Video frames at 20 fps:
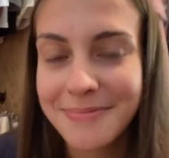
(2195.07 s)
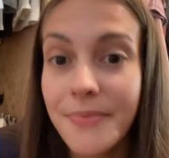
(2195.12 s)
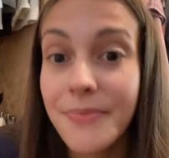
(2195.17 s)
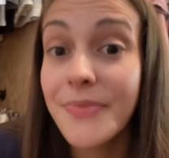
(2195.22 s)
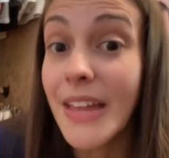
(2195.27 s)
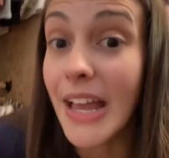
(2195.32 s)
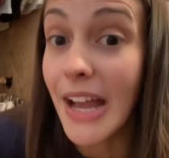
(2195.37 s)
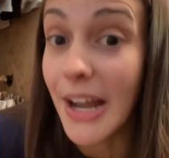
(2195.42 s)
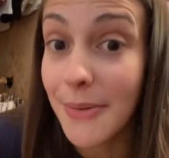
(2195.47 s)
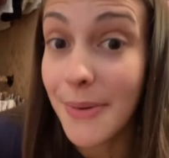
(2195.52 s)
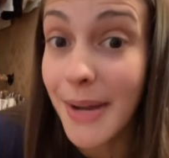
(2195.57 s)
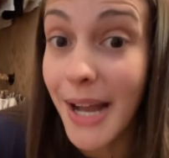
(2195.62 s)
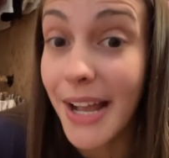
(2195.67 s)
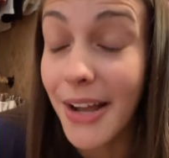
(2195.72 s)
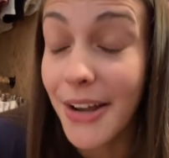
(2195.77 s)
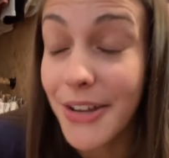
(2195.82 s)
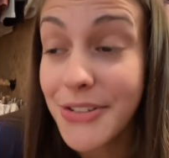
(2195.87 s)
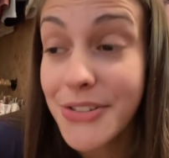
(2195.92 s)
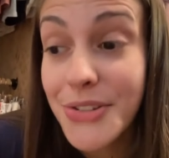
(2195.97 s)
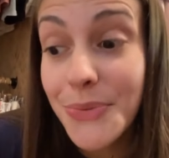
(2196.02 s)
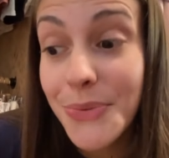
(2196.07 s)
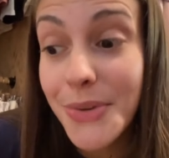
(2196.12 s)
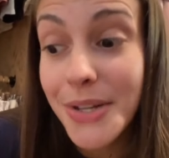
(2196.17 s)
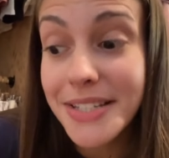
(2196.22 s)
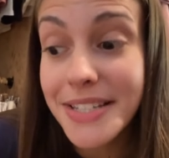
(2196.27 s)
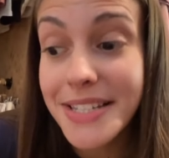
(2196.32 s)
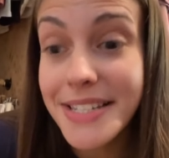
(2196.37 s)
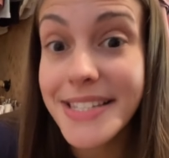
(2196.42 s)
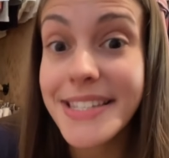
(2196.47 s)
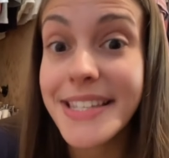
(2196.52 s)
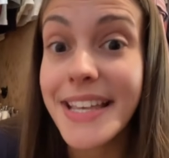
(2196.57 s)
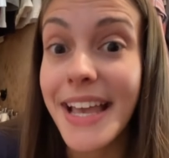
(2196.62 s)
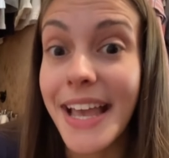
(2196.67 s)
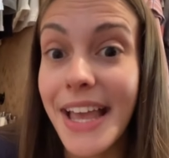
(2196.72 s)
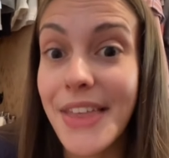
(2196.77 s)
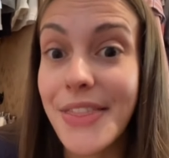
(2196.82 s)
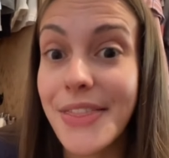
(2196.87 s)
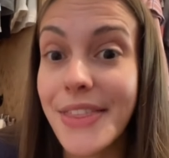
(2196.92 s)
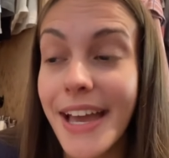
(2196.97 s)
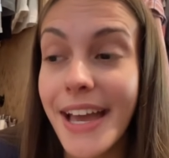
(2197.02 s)
Now, I also want to
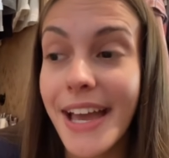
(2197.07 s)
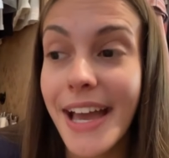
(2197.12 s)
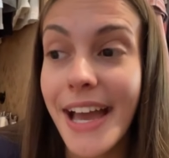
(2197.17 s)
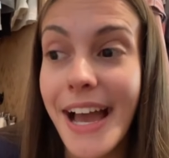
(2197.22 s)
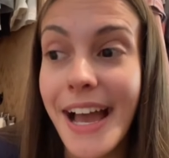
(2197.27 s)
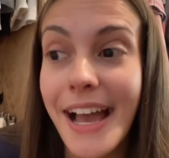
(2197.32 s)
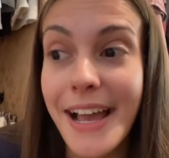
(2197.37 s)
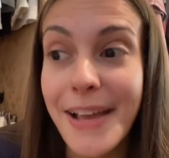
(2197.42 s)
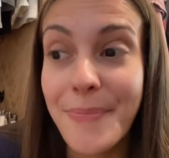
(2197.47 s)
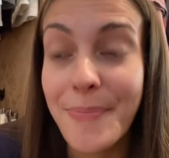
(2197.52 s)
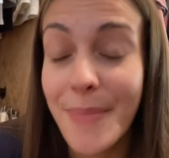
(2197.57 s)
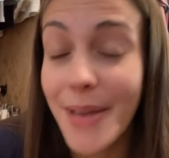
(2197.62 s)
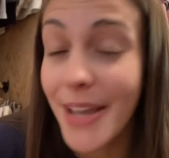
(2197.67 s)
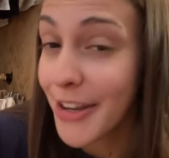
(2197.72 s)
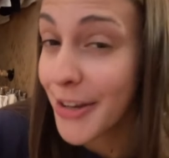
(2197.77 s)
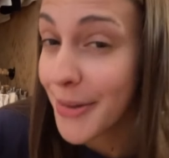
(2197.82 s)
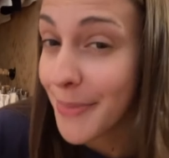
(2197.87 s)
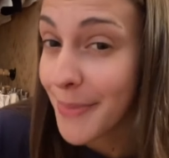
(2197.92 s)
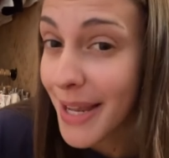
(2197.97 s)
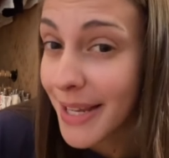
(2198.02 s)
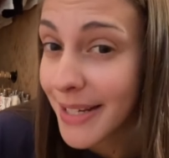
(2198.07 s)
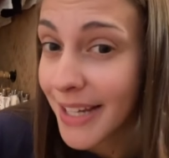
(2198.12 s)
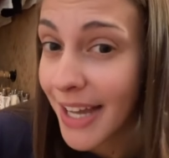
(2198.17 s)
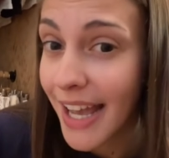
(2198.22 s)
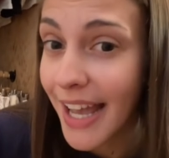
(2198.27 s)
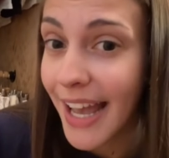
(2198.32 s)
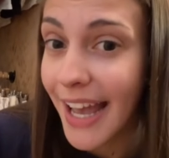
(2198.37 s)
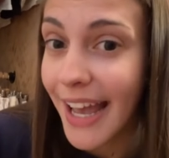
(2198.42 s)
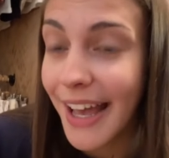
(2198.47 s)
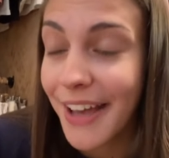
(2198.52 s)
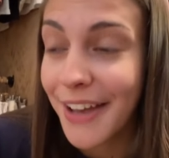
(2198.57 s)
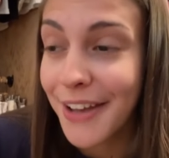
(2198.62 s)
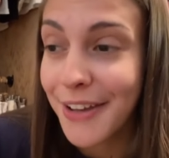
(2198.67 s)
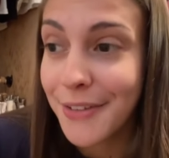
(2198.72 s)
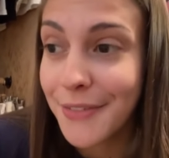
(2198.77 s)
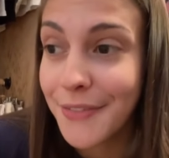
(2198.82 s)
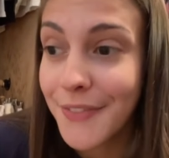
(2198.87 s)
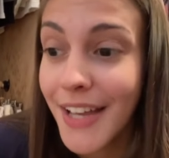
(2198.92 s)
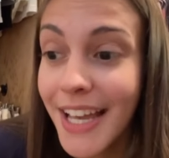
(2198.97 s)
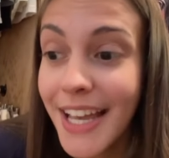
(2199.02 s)
say that I may or may not
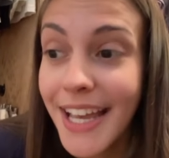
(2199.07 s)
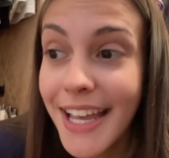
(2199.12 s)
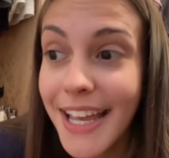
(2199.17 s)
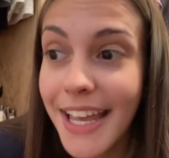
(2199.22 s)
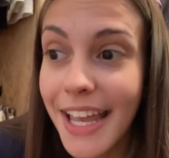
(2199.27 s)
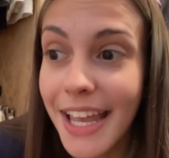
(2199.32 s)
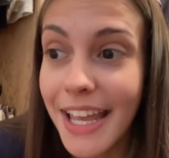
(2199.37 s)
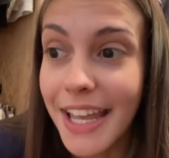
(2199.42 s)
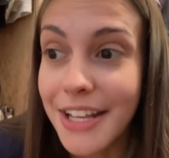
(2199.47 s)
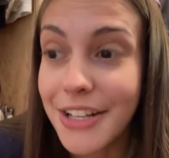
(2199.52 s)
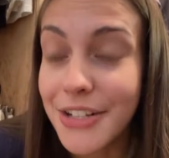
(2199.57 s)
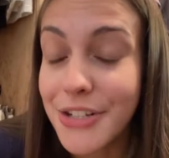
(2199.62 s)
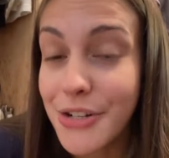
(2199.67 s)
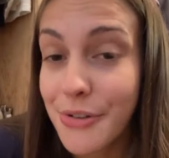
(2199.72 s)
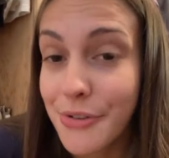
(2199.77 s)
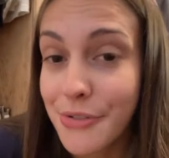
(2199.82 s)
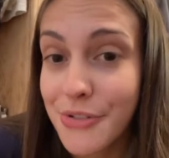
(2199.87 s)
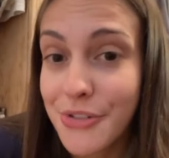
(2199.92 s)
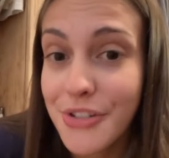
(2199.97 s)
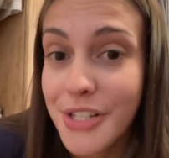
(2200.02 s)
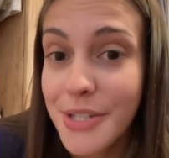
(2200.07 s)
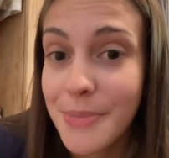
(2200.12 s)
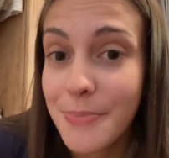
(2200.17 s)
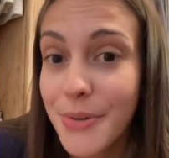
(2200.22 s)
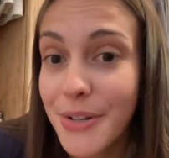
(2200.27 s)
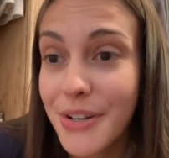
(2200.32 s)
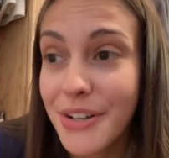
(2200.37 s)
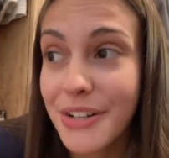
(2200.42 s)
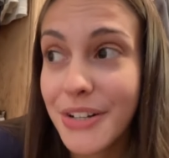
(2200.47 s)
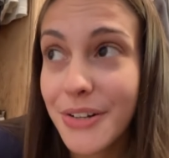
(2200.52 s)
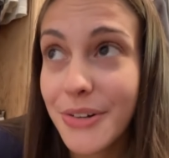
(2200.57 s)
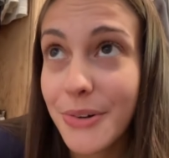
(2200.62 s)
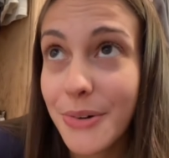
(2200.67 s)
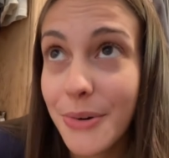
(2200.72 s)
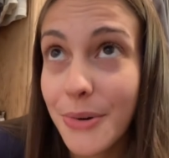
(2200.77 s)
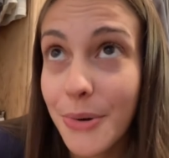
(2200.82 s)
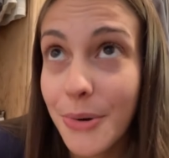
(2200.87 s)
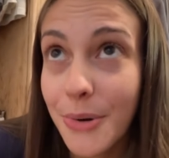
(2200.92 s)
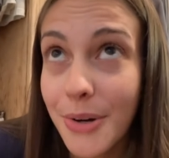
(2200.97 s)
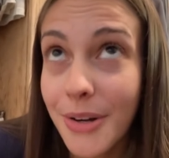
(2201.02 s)
have a children's book
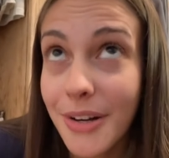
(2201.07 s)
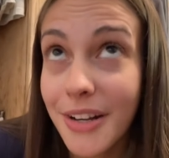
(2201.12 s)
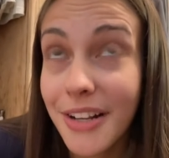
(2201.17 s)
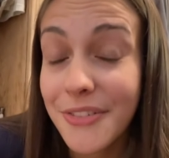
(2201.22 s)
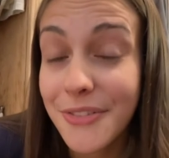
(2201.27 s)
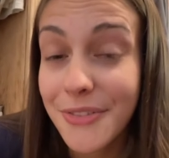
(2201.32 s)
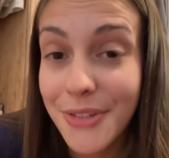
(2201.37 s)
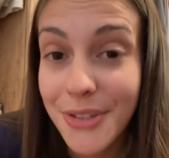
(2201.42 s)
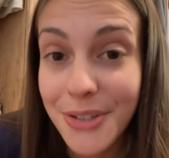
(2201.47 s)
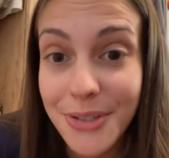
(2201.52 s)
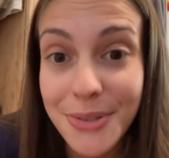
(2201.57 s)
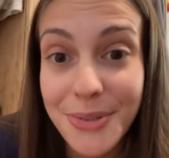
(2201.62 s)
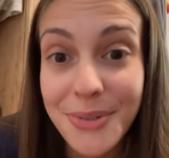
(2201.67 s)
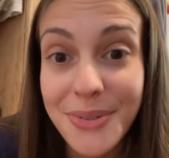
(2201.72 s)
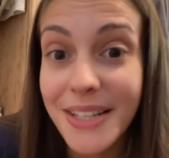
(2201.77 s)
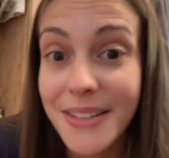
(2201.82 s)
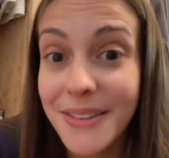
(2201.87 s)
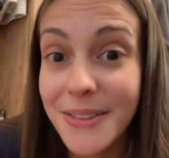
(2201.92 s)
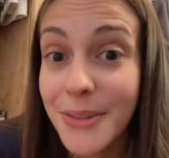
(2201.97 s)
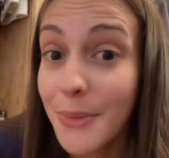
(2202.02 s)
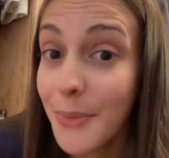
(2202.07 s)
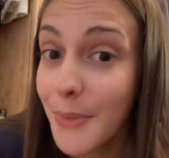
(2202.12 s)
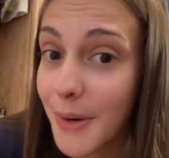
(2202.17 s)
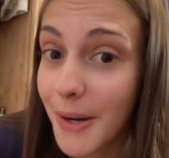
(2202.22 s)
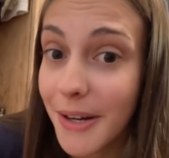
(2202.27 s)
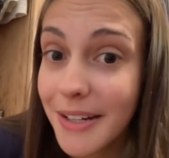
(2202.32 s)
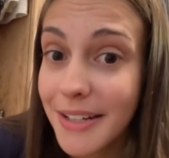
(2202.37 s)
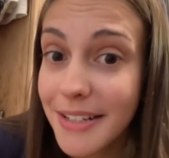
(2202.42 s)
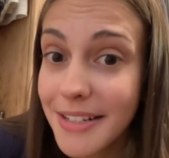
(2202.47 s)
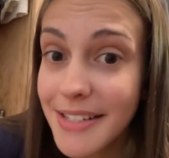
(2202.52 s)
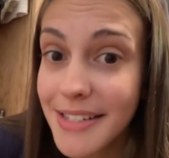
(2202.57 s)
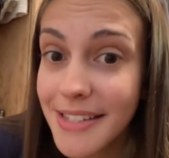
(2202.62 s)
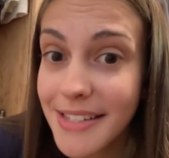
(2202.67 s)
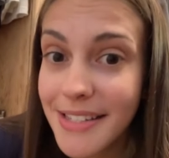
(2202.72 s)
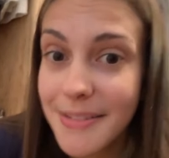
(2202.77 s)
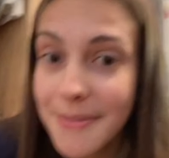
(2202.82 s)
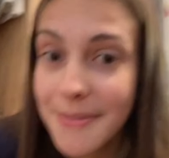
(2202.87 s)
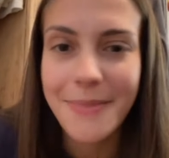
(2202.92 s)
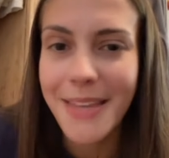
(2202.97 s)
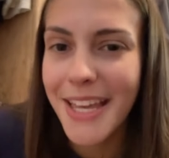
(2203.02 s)
or a few in the works.
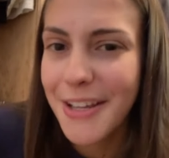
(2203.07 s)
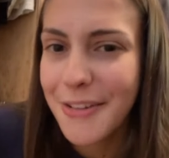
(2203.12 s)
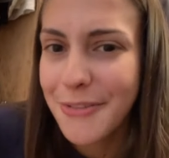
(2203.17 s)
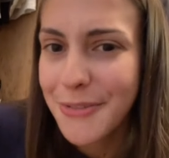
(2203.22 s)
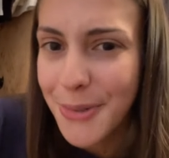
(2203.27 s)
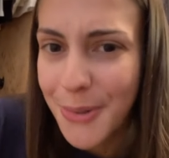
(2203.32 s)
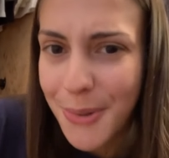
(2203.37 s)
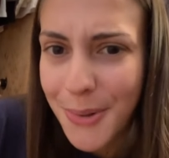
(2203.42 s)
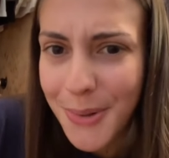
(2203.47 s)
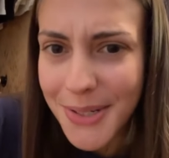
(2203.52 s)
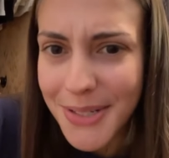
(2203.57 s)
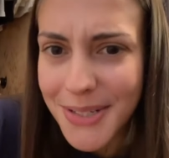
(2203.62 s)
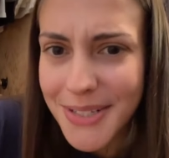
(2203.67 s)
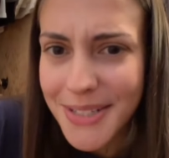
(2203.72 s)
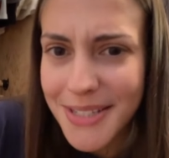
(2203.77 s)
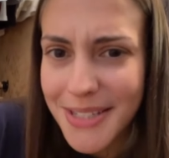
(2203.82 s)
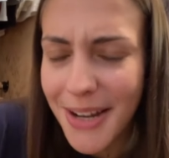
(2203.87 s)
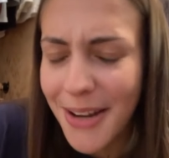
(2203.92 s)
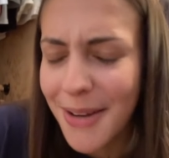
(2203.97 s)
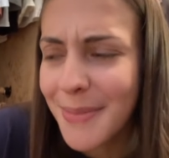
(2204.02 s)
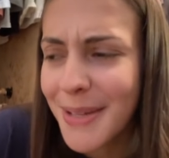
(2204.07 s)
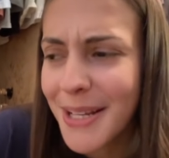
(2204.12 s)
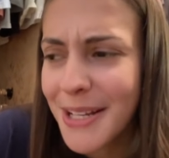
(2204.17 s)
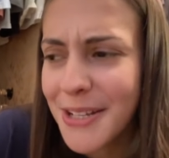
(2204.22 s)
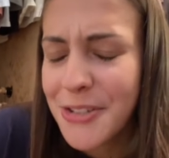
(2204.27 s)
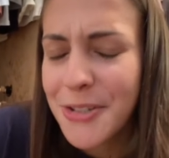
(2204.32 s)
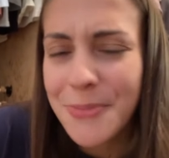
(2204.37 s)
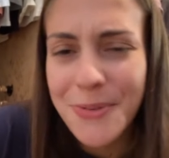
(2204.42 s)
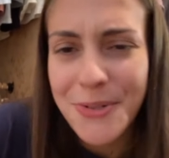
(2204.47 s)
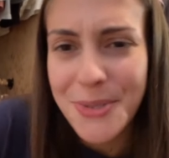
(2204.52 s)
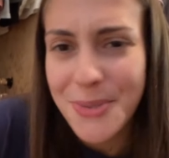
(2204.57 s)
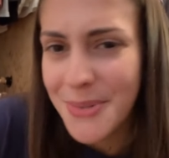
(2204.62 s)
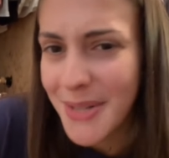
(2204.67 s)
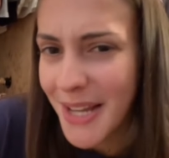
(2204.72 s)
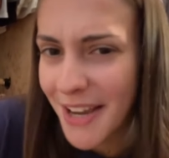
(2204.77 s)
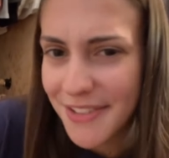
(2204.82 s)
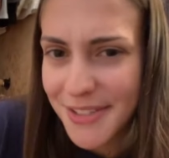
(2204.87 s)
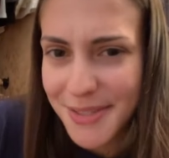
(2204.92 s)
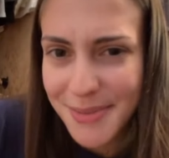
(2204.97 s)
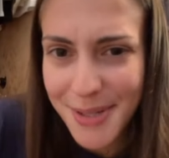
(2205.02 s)
And of course, our Mini Coopers would
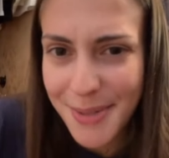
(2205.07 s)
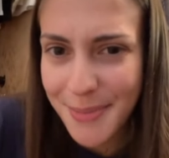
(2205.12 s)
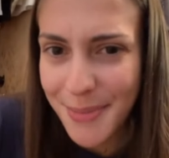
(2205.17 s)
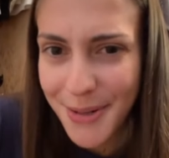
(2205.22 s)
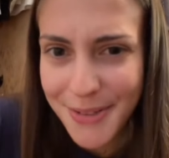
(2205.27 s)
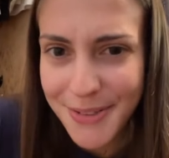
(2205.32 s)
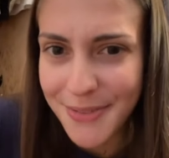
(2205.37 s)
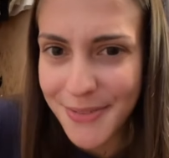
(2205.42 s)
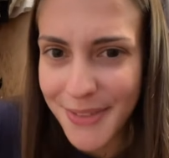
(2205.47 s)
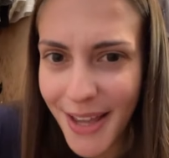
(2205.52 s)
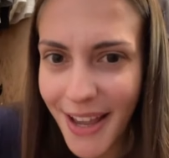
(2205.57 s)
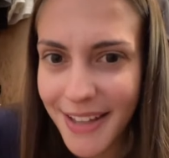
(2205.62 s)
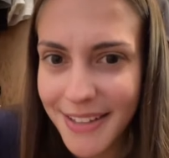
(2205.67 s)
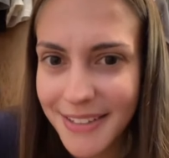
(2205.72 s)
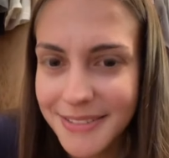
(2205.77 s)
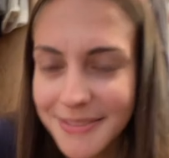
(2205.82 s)
have to be a part of that.